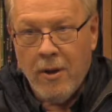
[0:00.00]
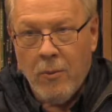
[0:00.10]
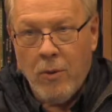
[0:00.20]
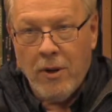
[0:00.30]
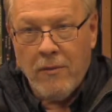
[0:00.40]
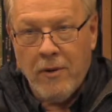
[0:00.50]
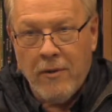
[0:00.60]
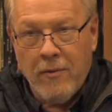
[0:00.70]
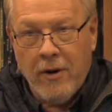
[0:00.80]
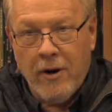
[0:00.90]
We live in a
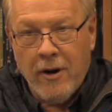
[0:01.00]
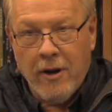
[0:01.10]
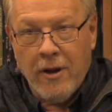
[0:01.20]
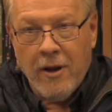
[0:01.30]
very